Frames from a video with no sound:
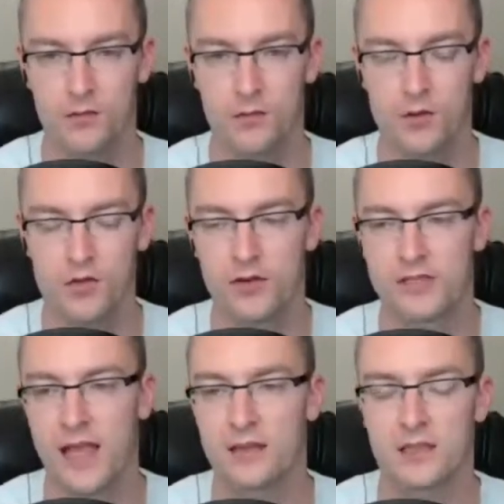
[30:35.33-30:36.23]
who your
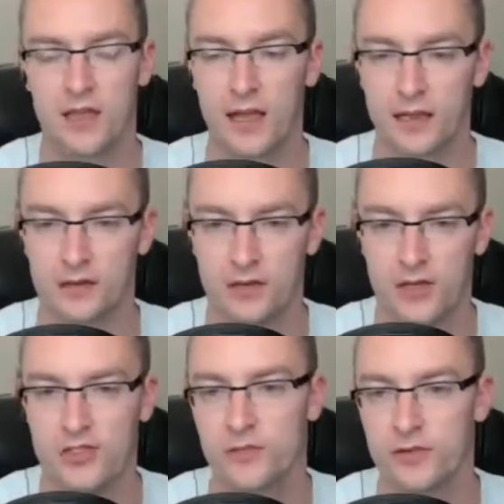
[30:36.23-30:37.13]
exact client and
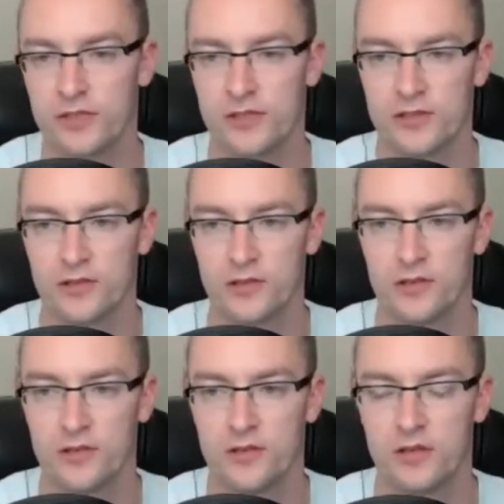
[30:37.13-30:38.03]
customer is,
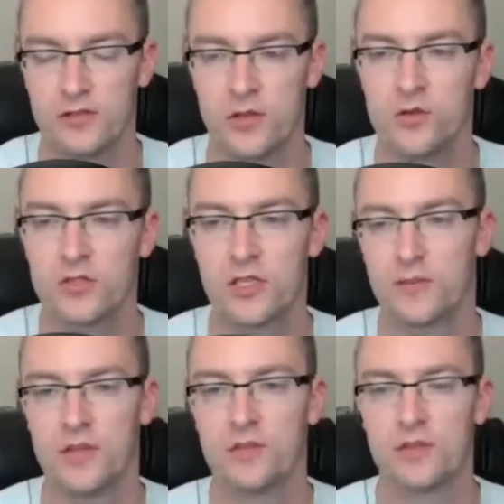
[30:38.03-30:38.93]
so who's going to
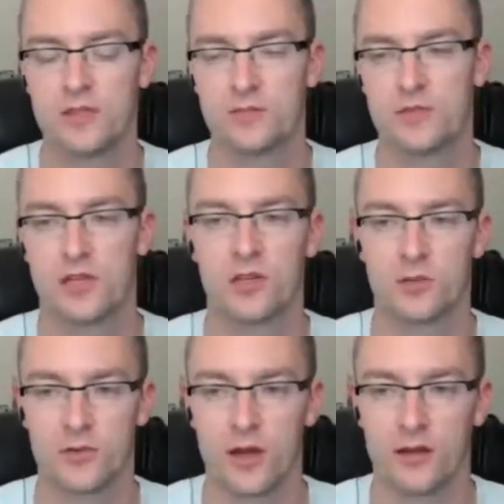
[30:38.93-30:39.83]
be using this particular
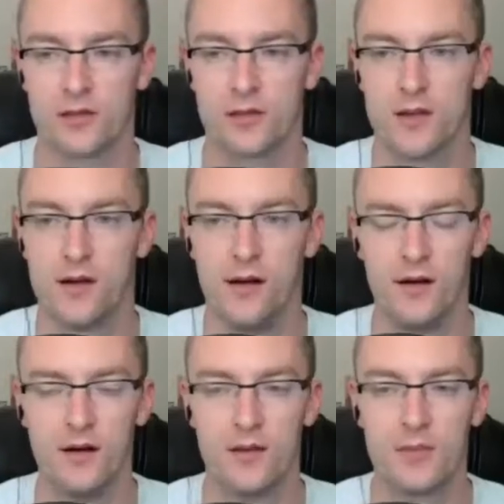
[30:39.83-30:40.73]
product,
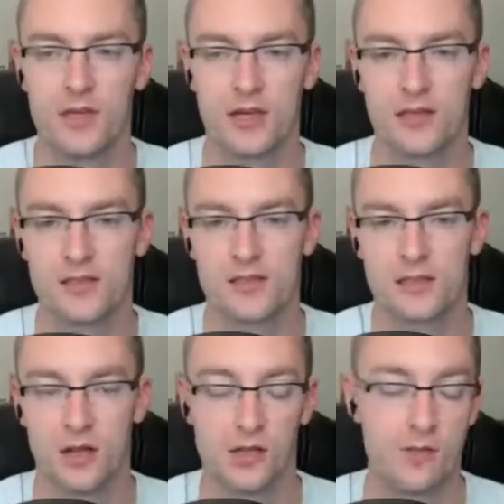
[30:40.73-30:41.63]
because,
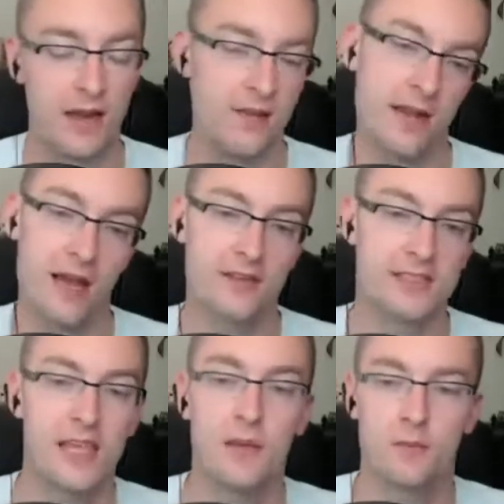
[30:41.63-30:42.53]
you might even have the
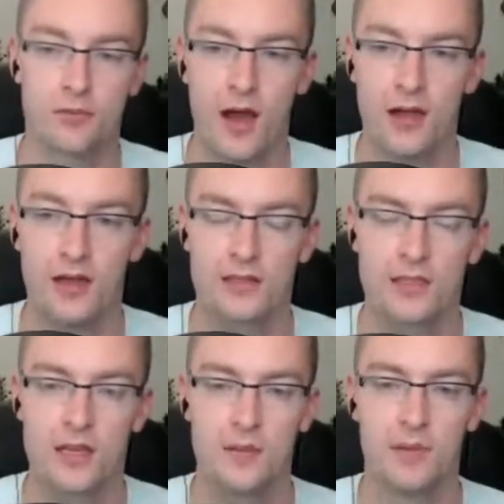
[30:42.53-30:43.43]
same product,
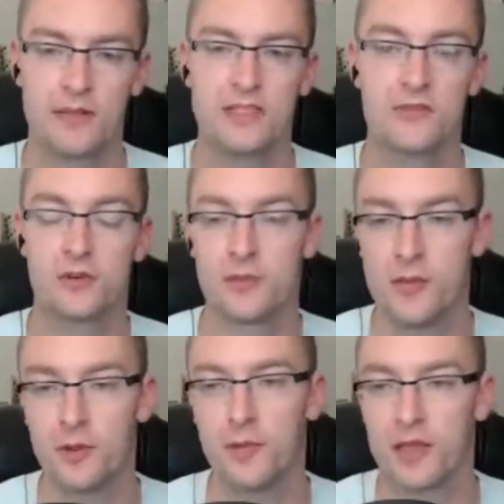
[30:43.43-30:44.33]
but different
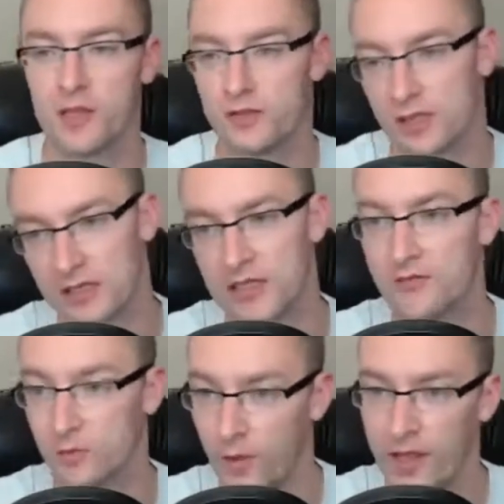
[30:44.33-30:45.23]
people might use it in
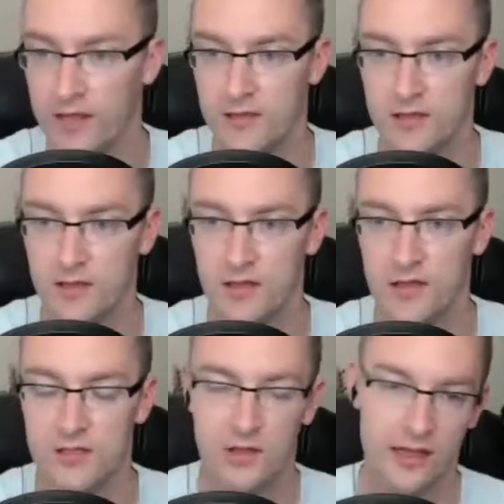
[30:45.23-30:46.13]
different ways.
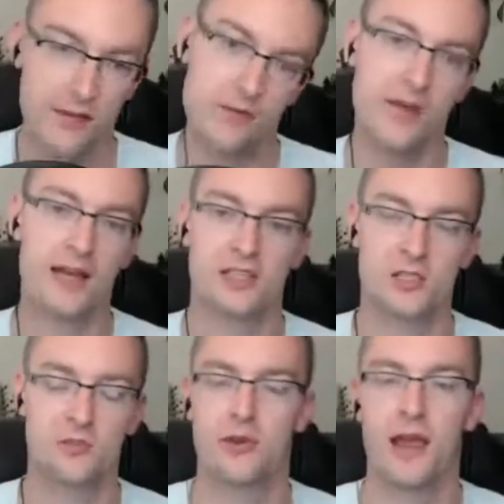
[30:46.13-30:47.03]
So like if you've got a
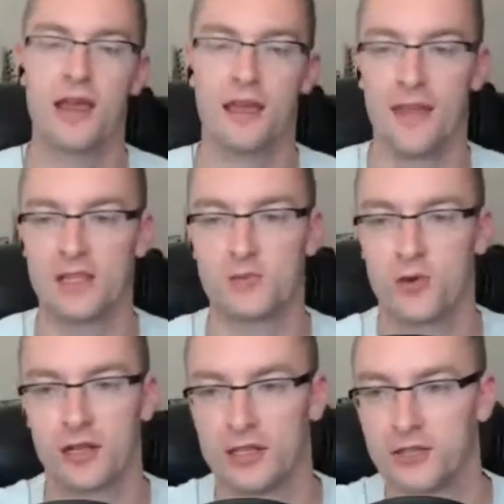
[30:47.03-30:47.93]
spray and that
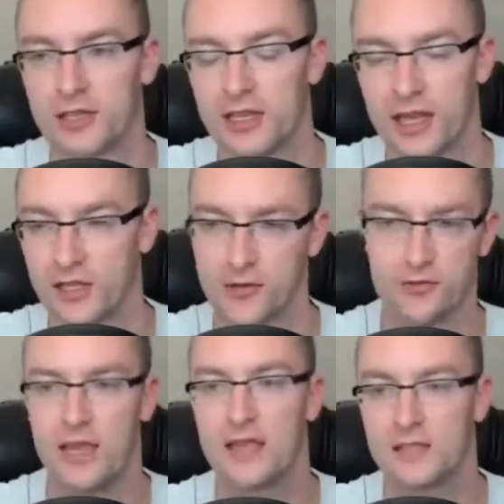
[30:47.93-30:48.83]
spray literally like
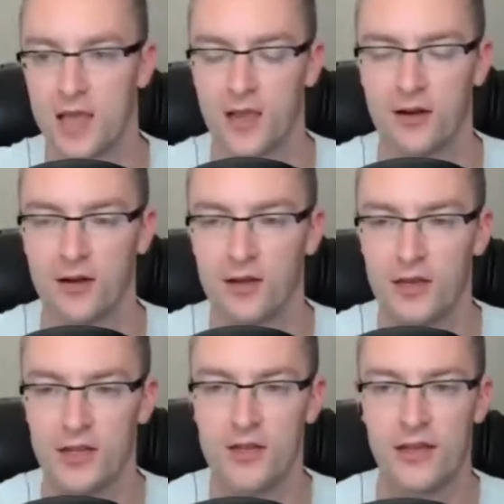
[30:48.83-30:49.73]
creates hair,
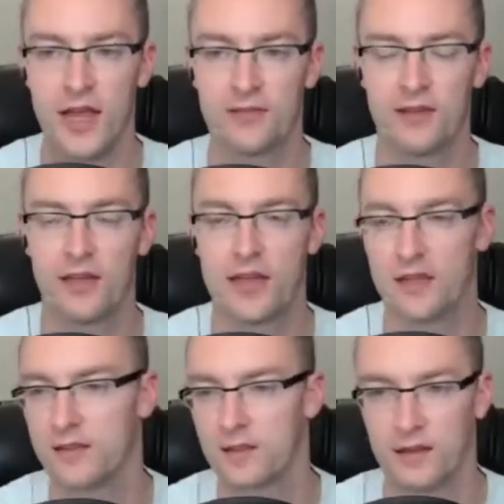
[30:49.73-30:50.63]
you can have
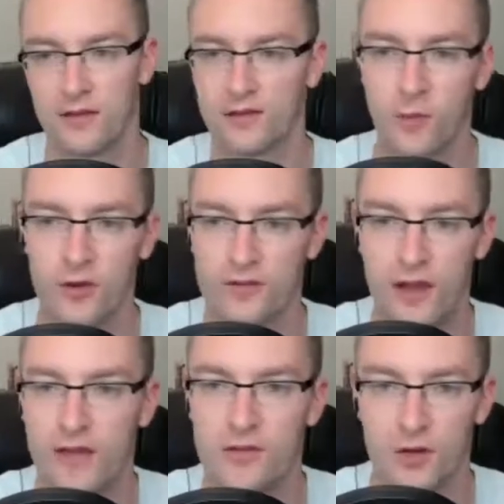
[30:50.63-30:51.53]
like the
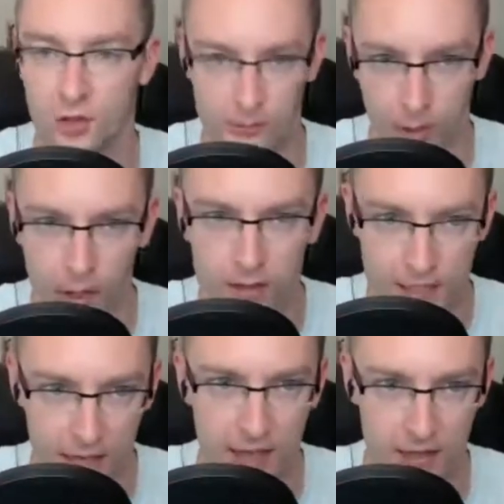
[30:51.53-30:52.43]
45-year-old bald
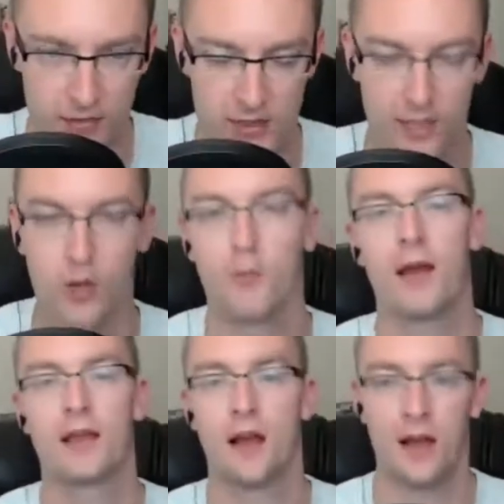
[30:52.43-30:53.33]
guy who's like, oh
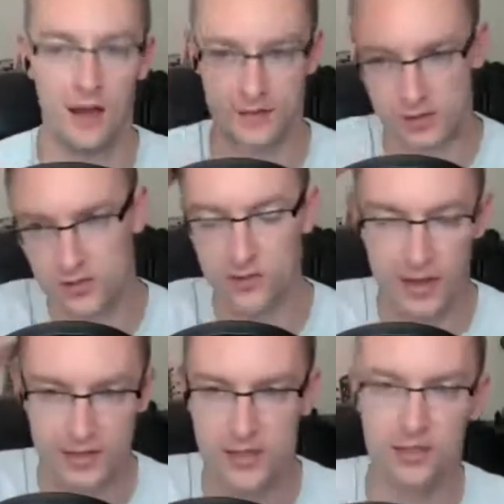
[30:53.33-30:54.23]
my God, this is
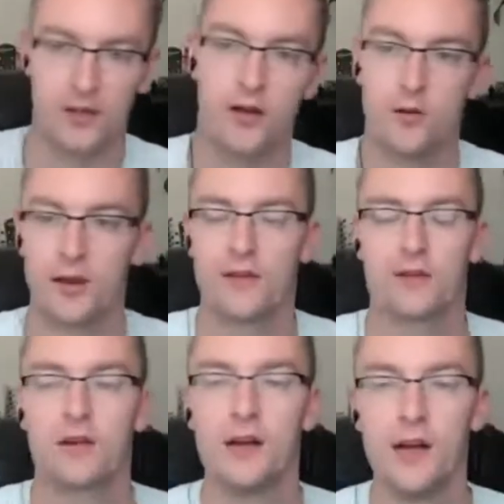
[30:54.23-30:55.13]
amazing,
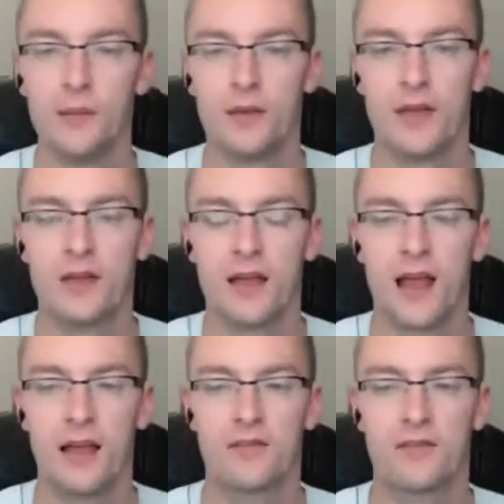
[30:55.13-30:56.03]
whatever. But then you
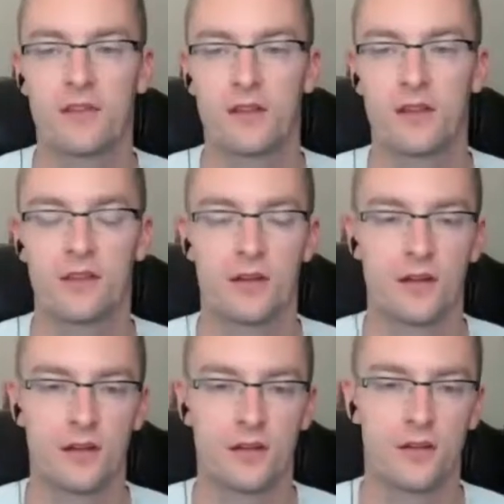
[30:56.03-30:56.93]
have
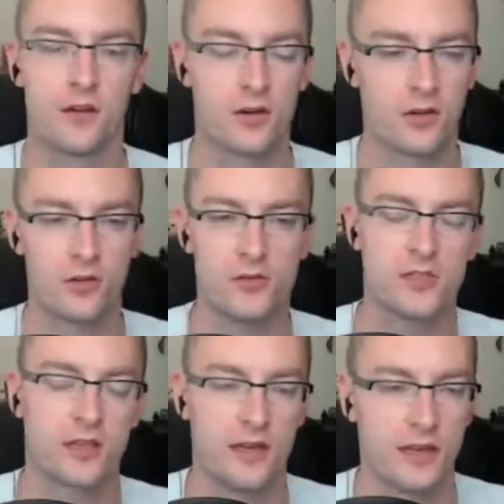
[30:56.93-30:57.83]
the girl who's
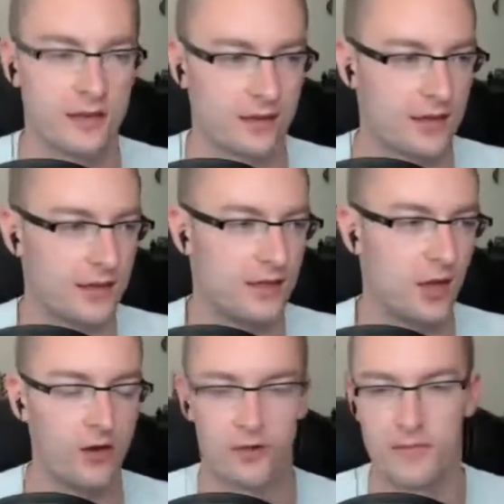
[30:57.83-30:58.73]
like, in
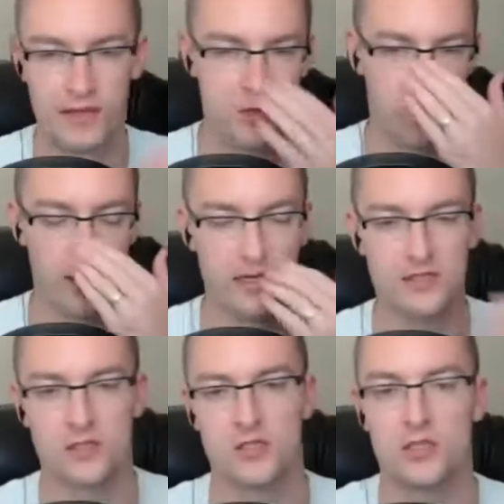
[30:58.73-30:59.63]
her
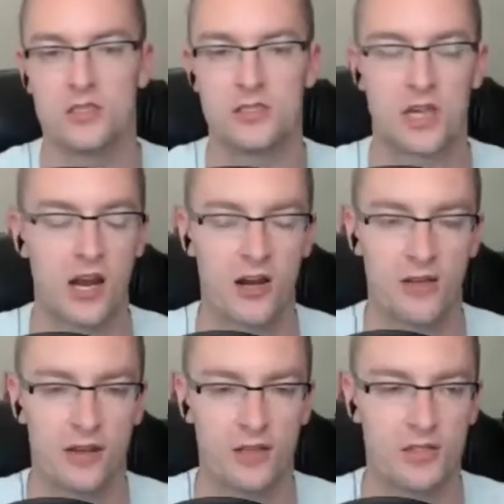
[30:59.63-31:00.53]
mid-20s, and she's tired
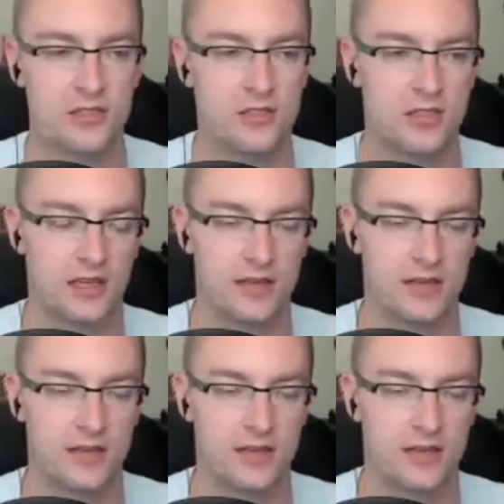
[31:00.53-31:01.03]
of she's